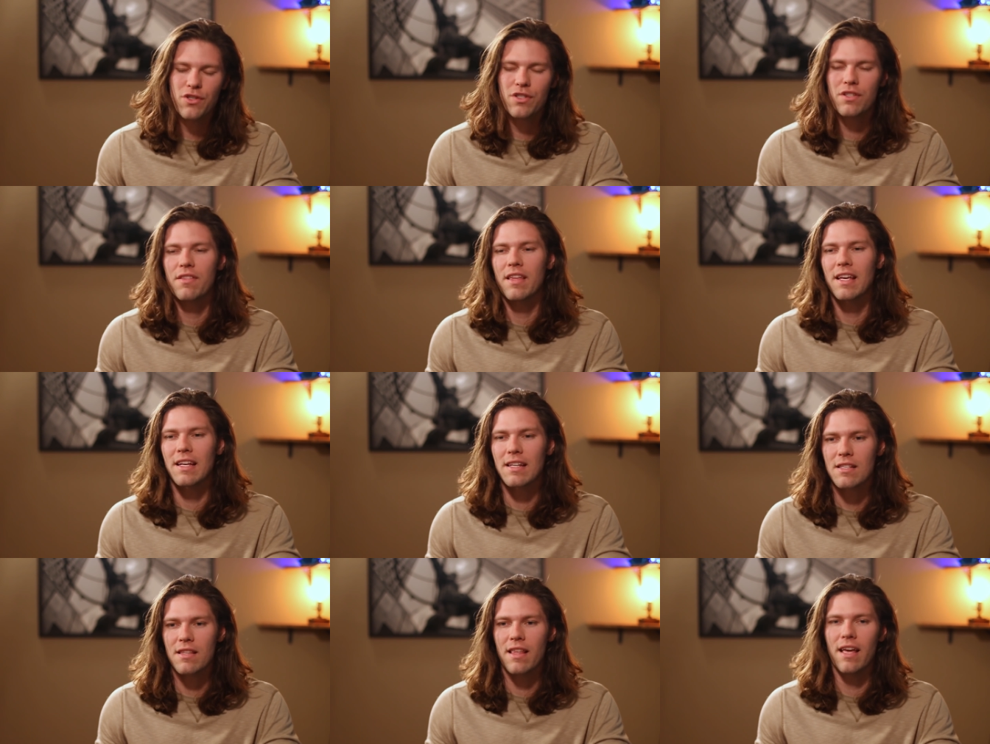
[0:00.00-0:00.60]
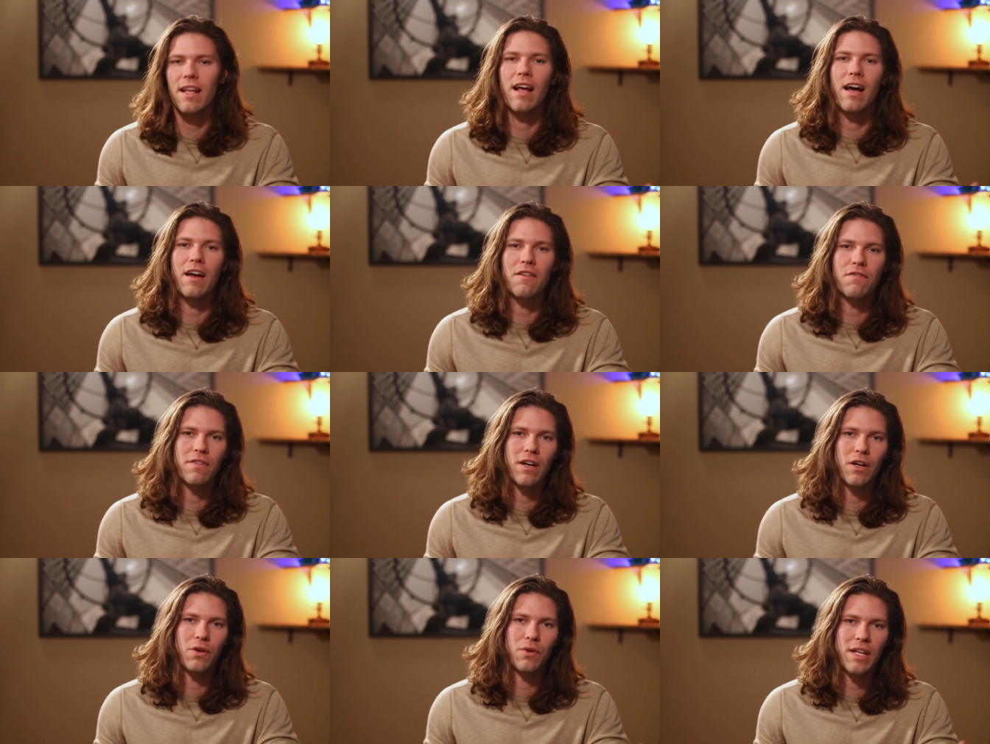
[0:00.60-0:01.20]
just things that I
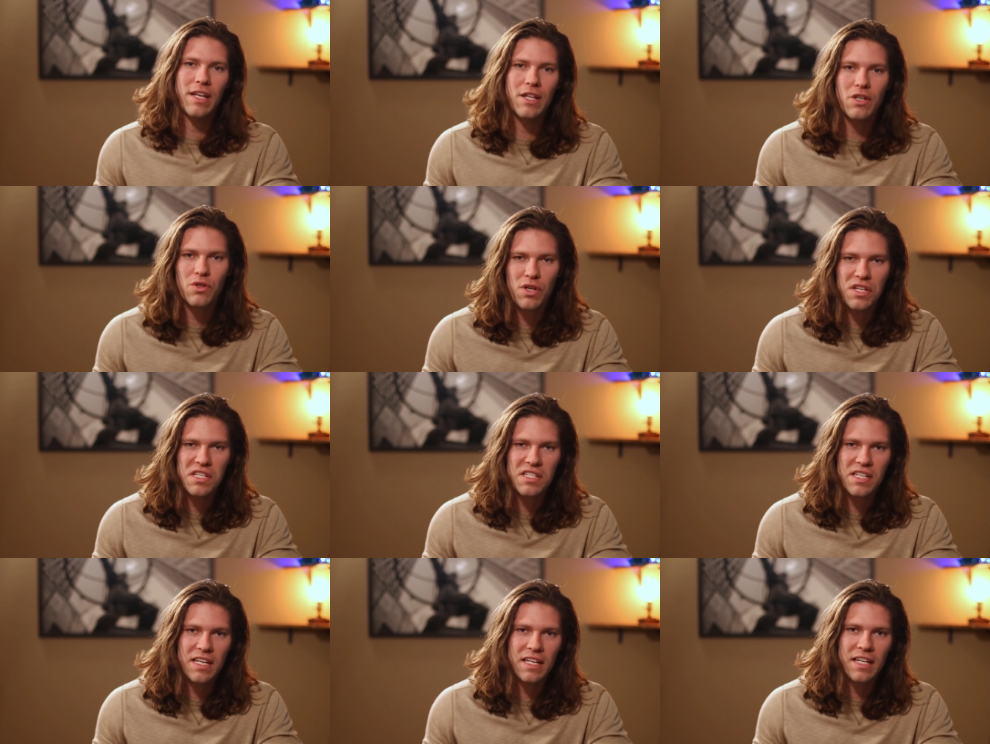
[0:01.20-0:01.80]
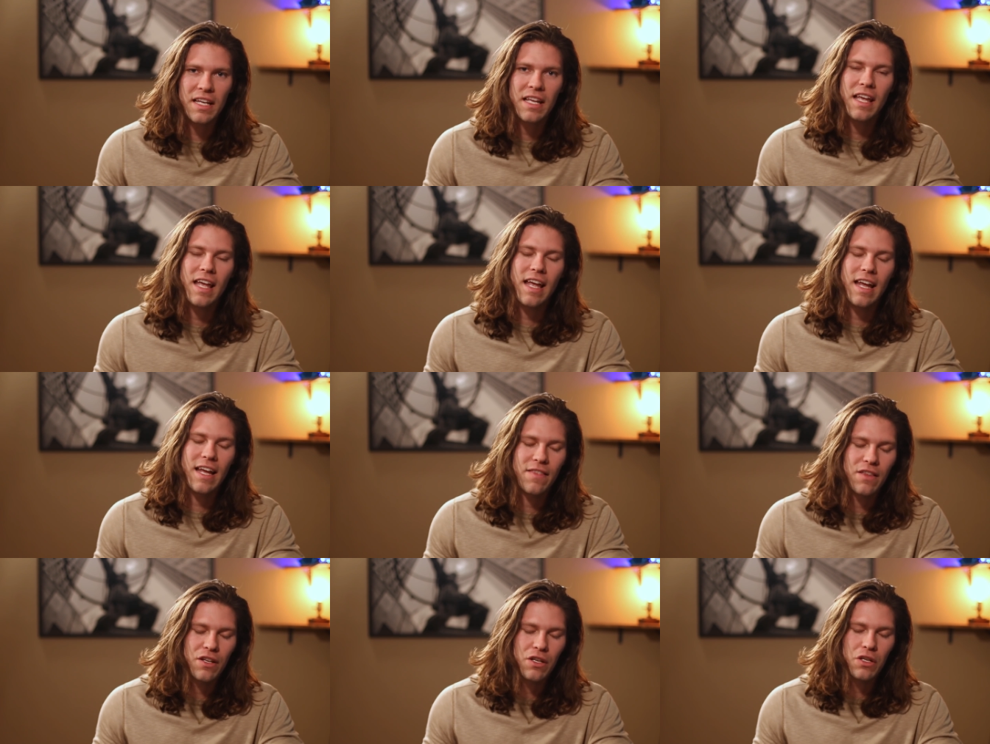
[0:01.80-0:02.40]
found interesting
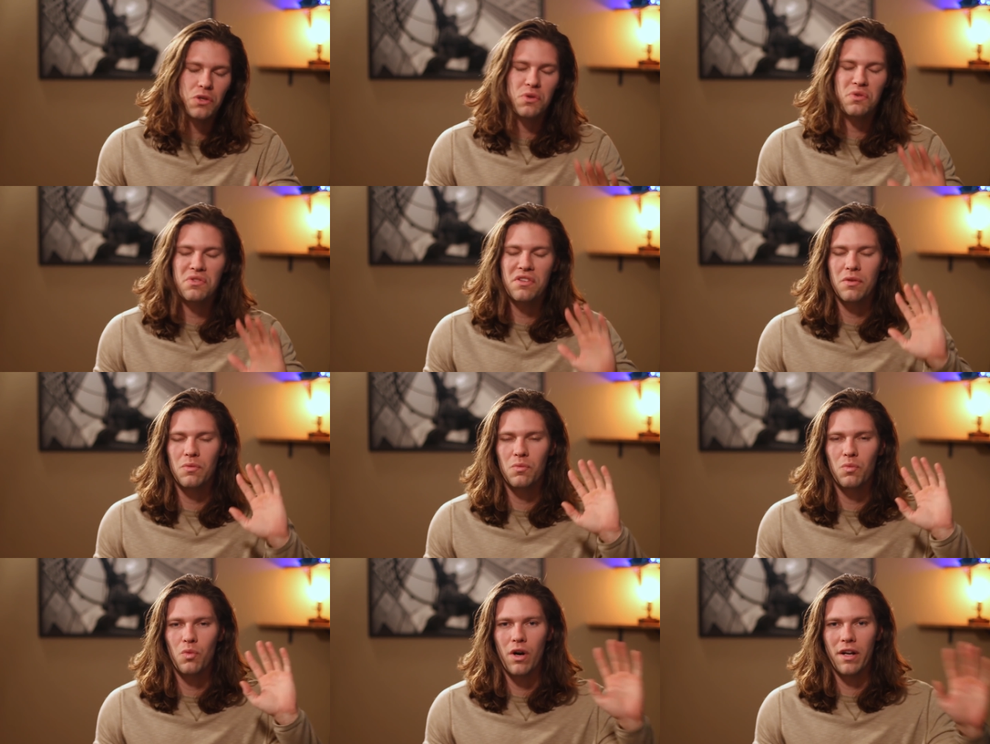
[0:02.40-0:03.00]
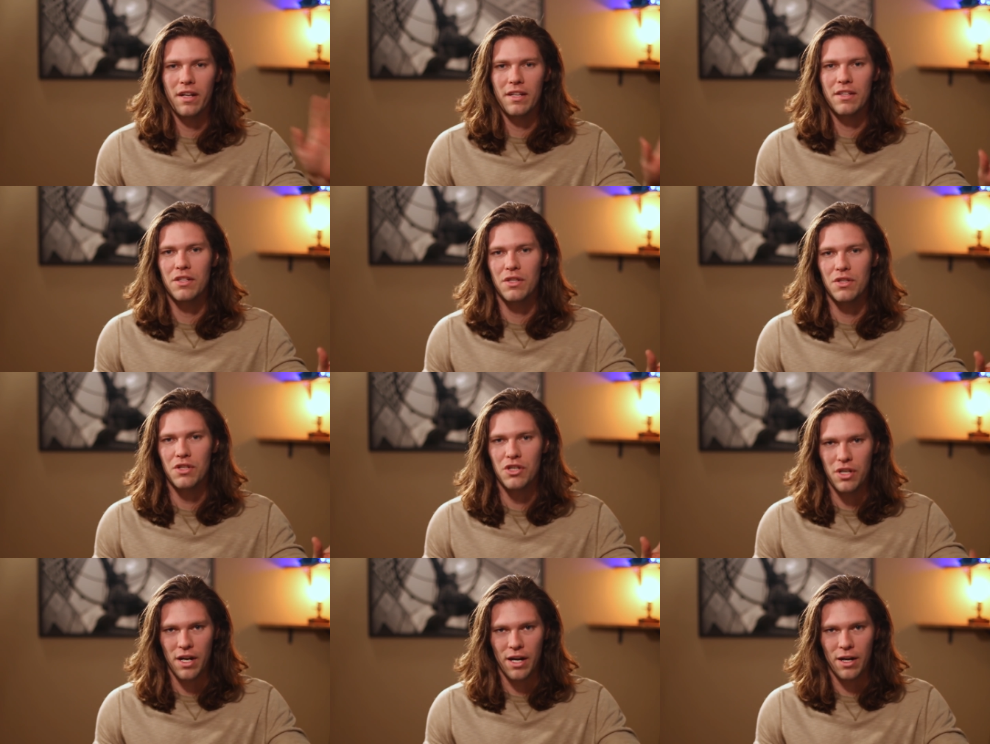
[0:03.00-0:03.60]
in the news and wanted to
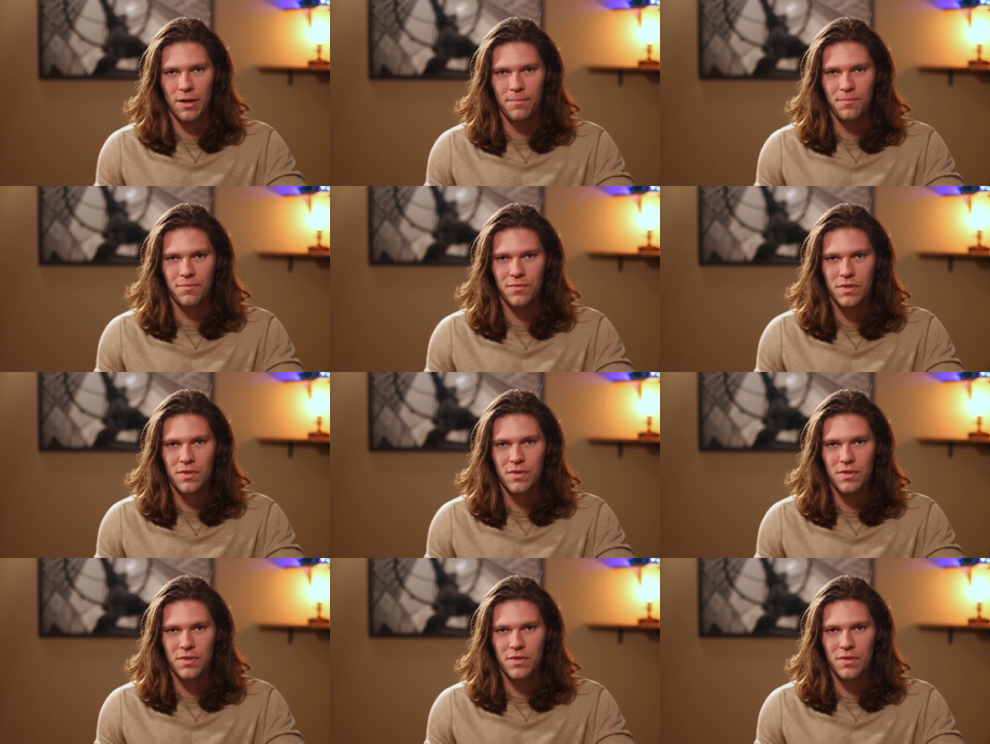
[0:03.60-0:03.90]
share.